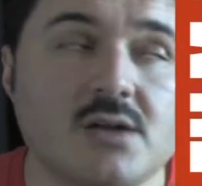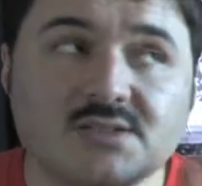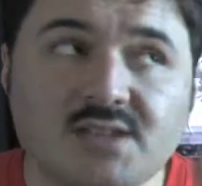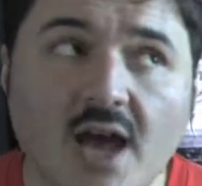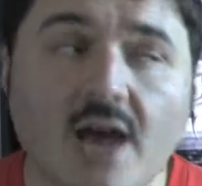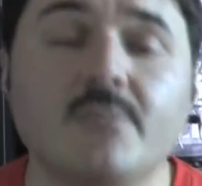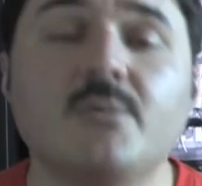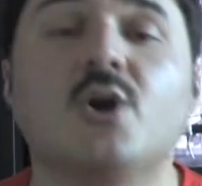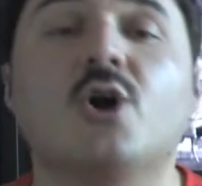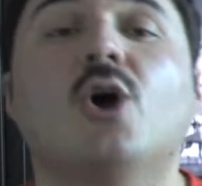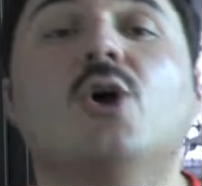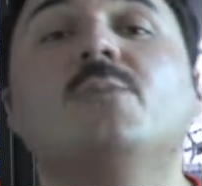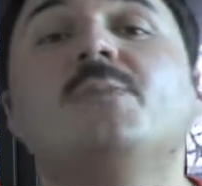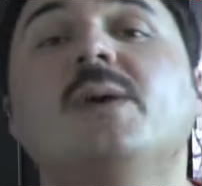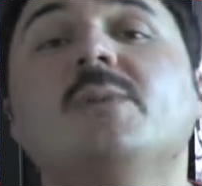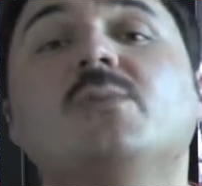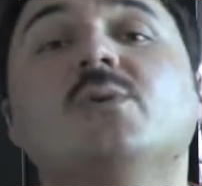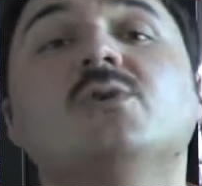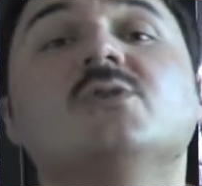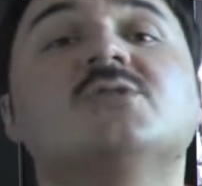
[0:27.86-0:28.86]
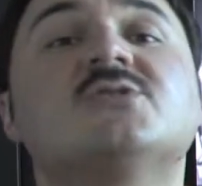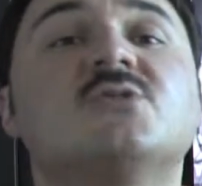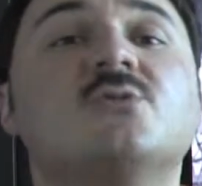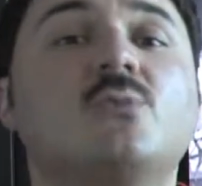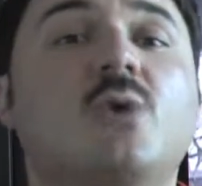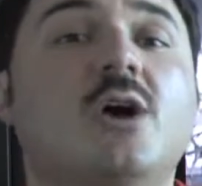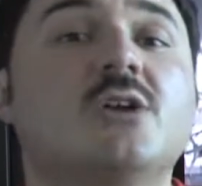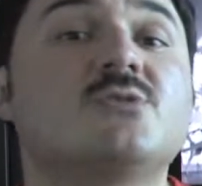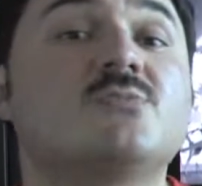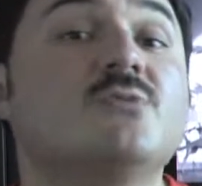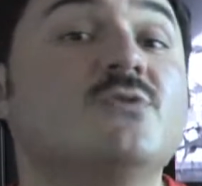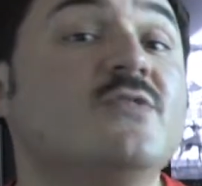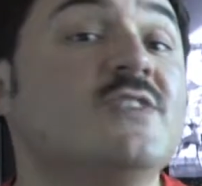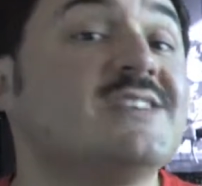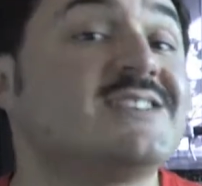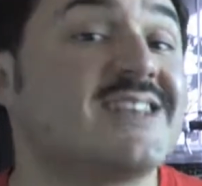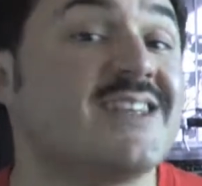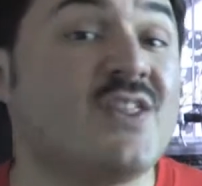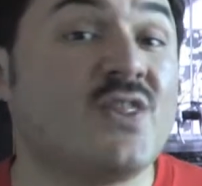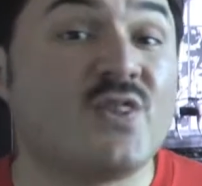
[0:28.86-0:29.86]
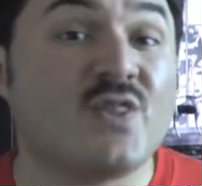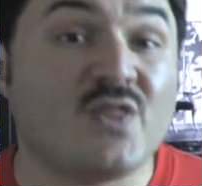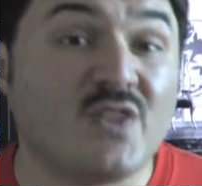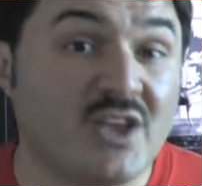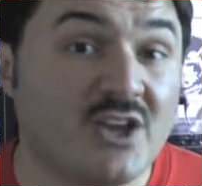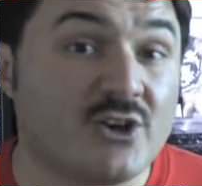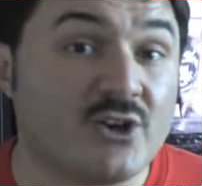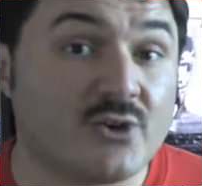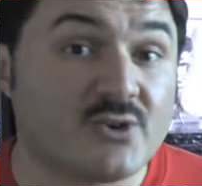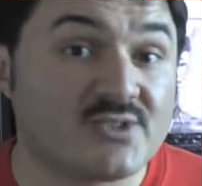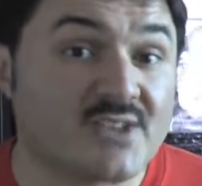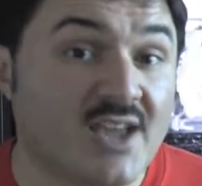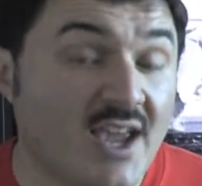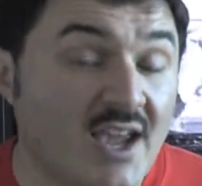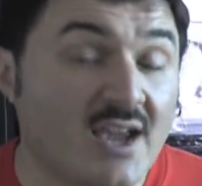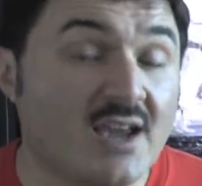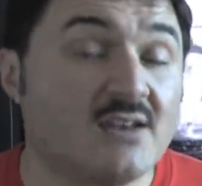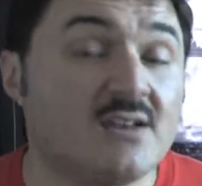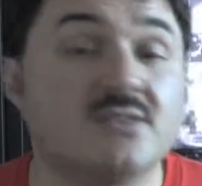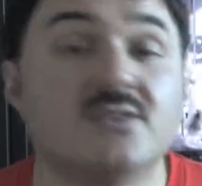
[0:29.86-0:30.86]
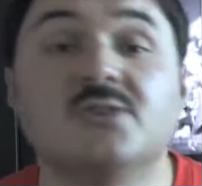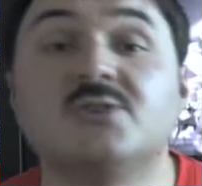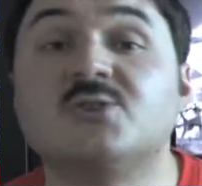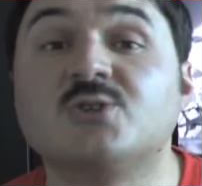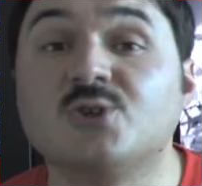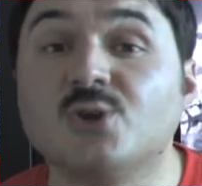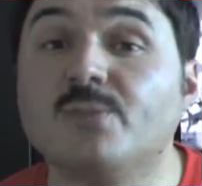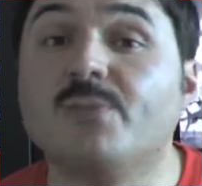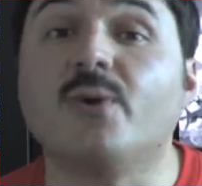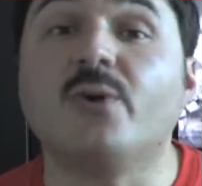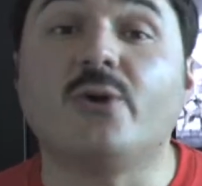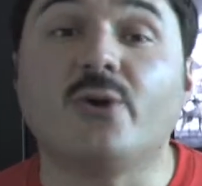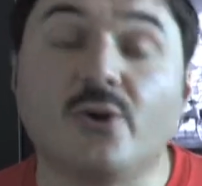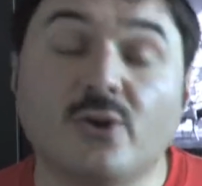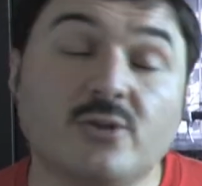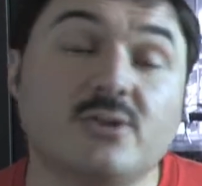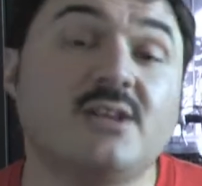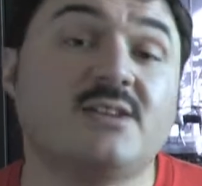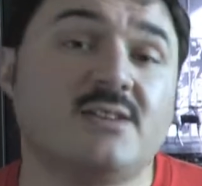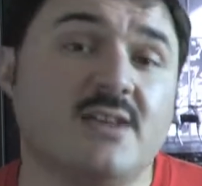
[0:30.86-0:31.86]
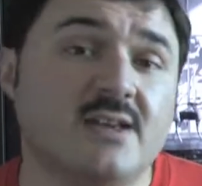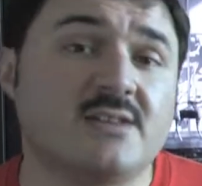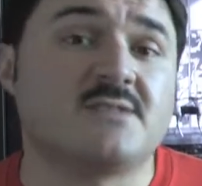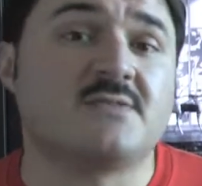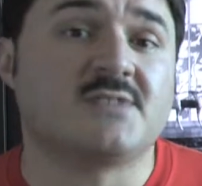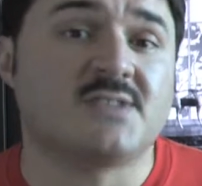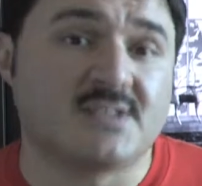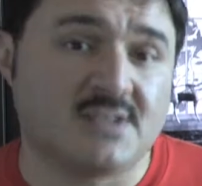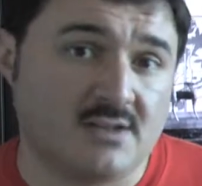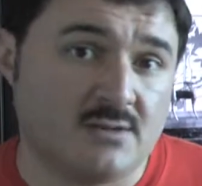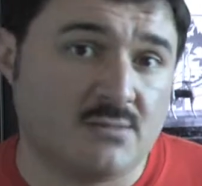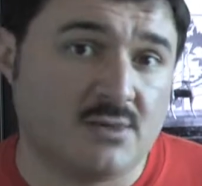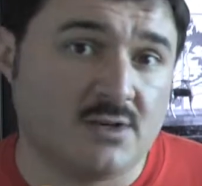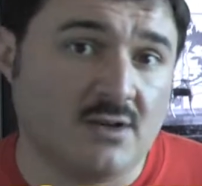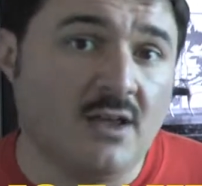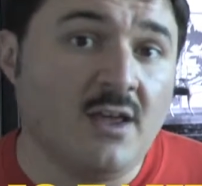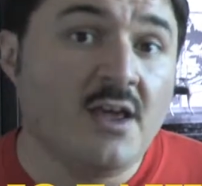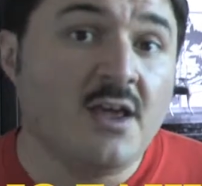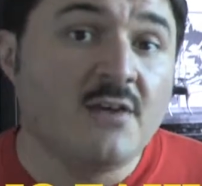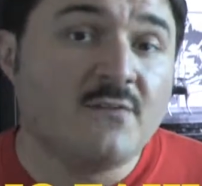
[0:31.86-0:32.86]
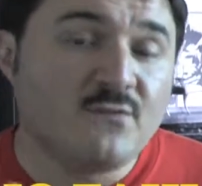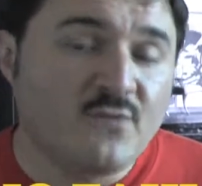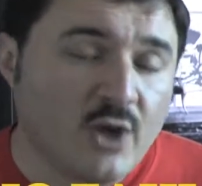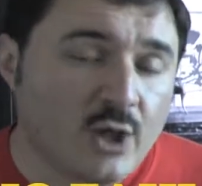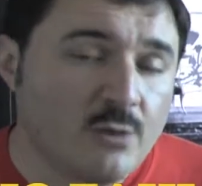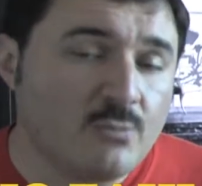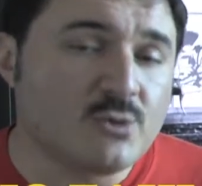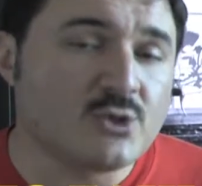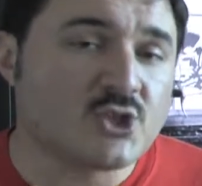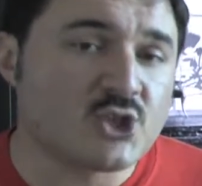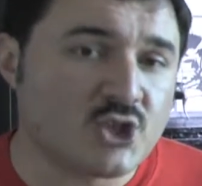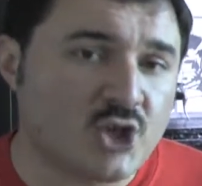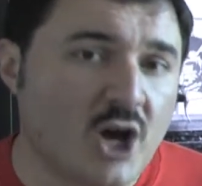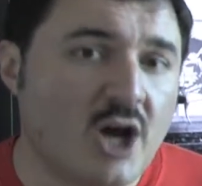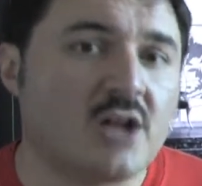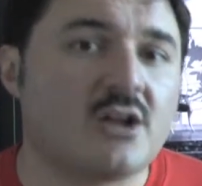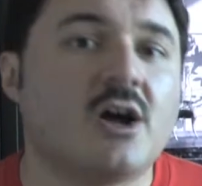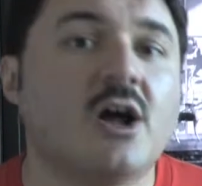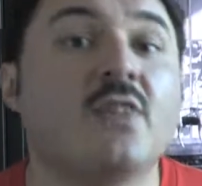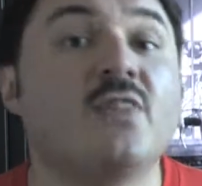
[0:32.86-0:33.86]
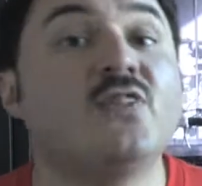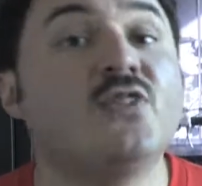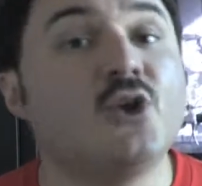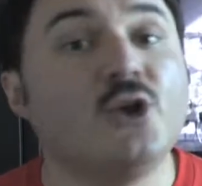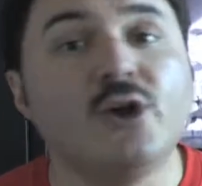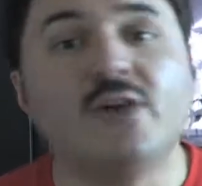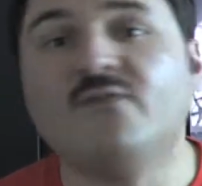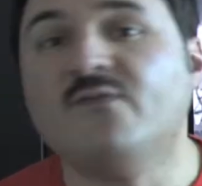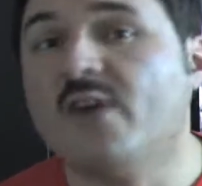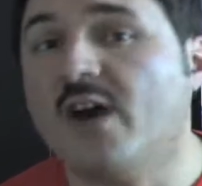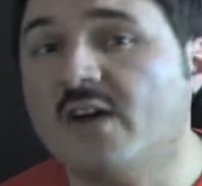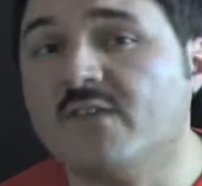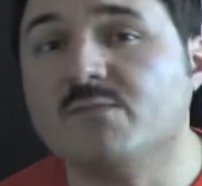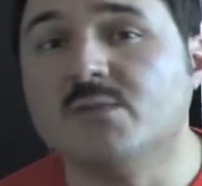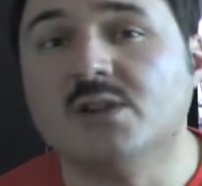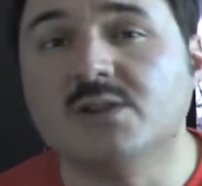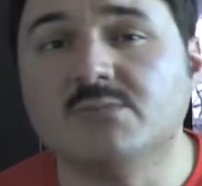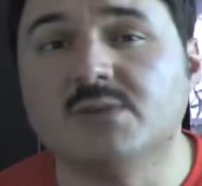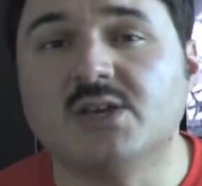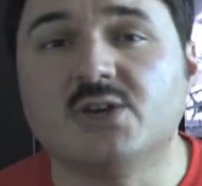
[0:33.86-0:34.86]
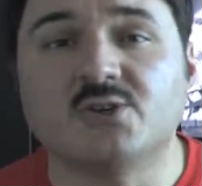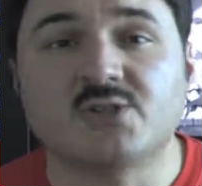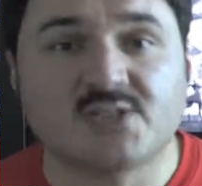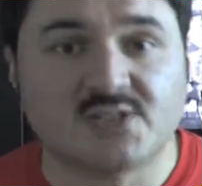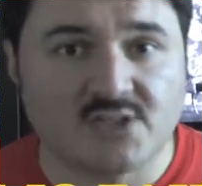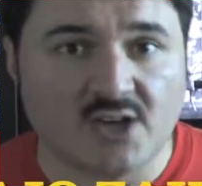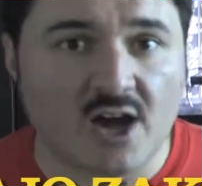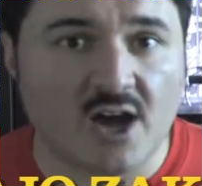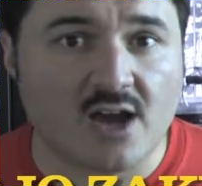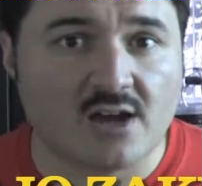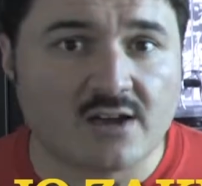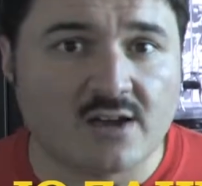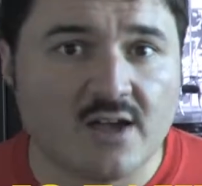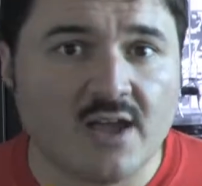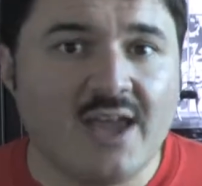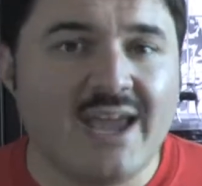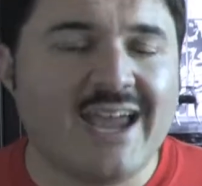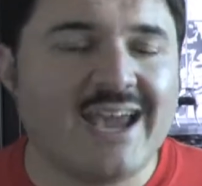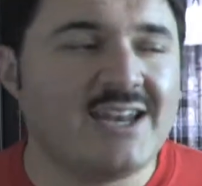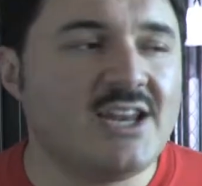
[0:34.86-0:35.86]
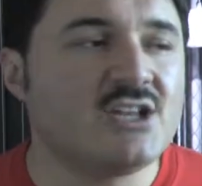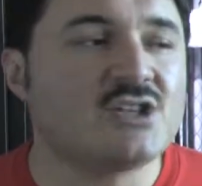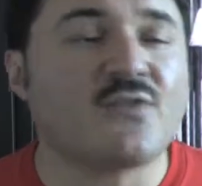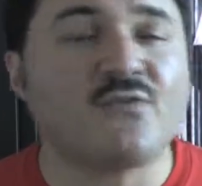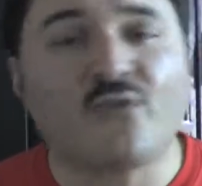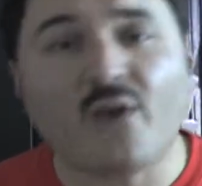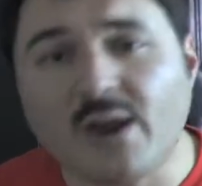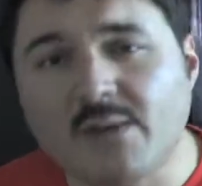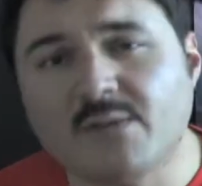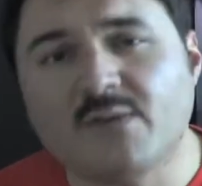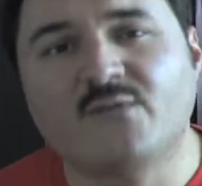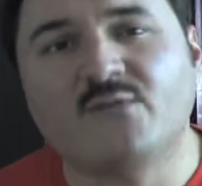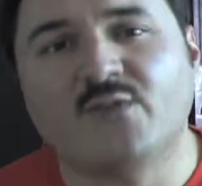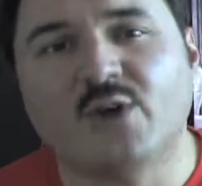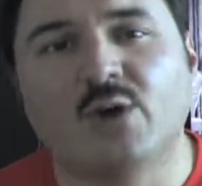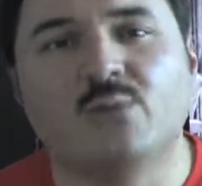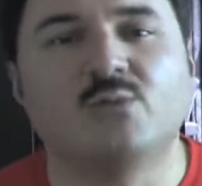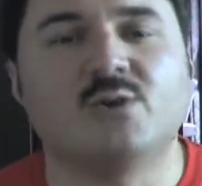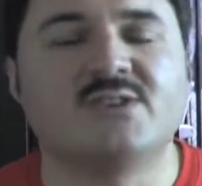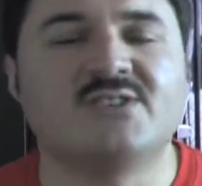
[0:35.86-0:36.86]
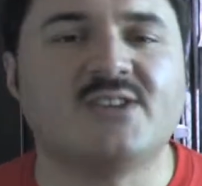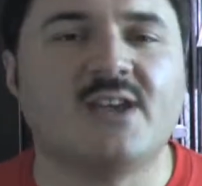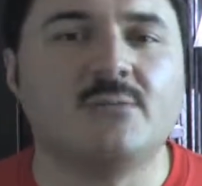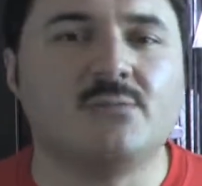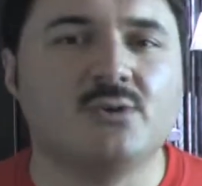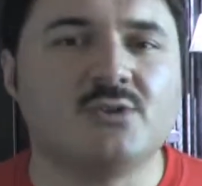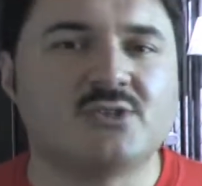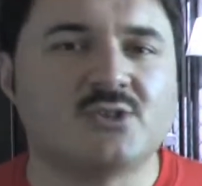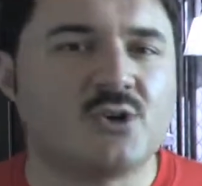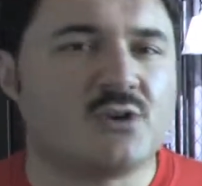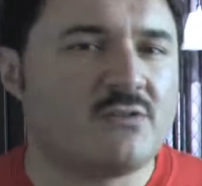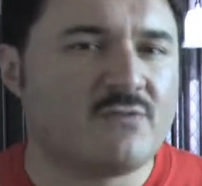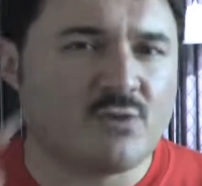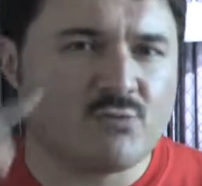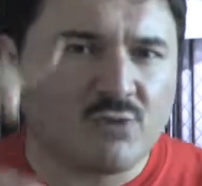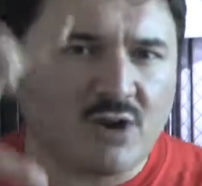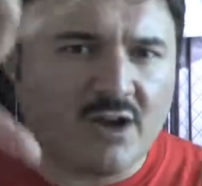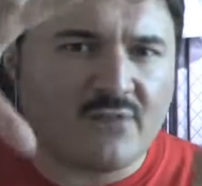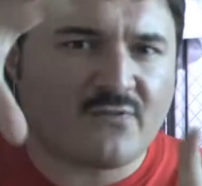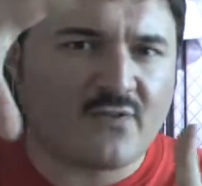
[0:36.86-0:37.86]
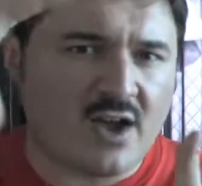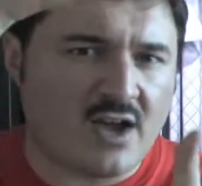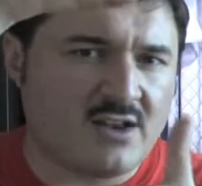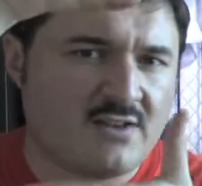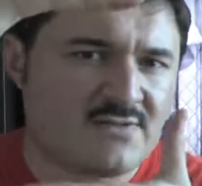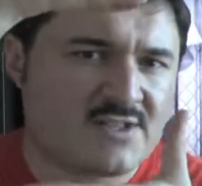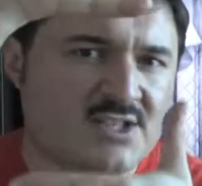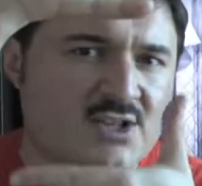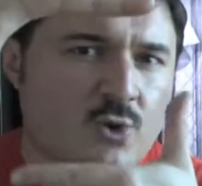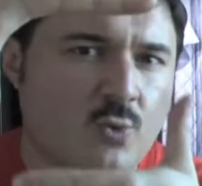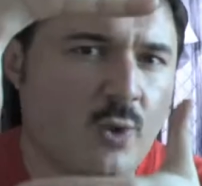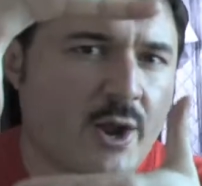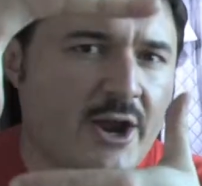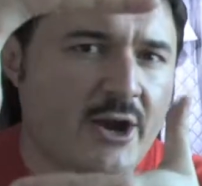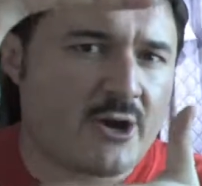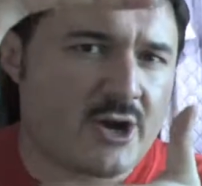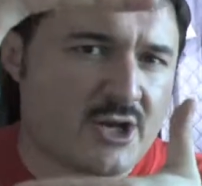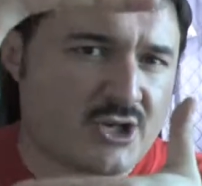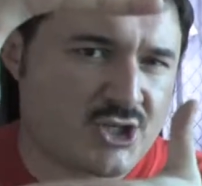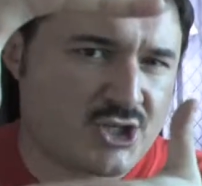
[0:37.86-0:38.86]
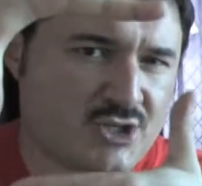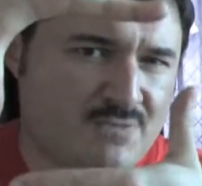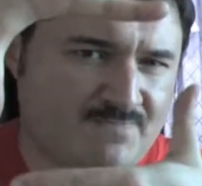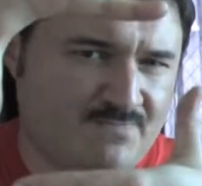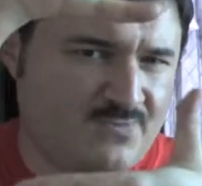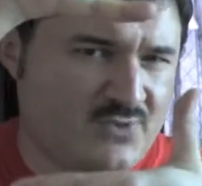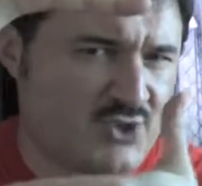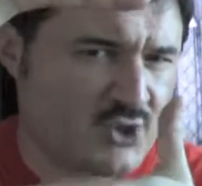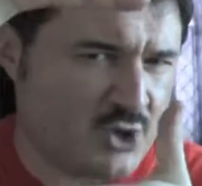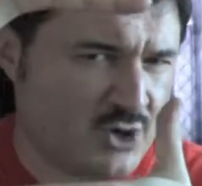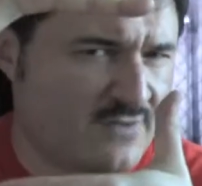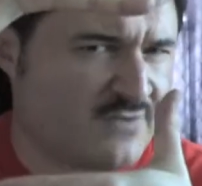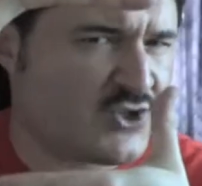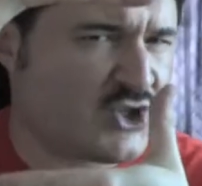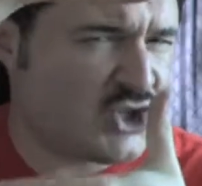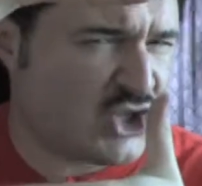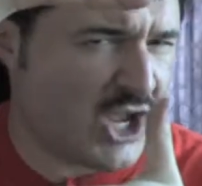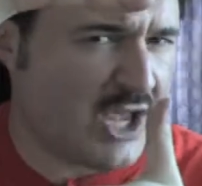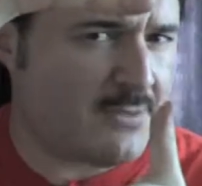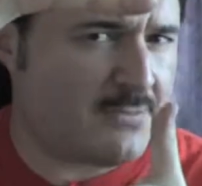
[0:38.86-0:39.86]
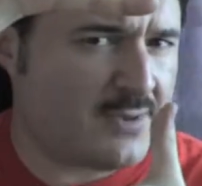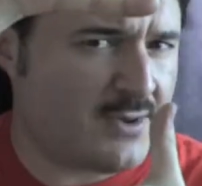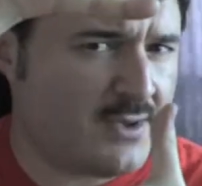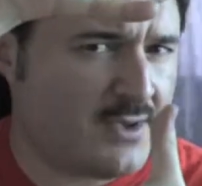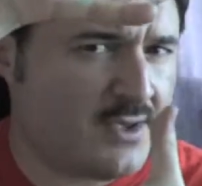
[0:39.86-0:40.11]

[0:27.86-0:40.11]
time ago, people used to watch movies in theaters, and in the super early days of cinema, film was shot on 35mm stock, and each frame of film resembled sort of a rough kind of squarish sort of shape.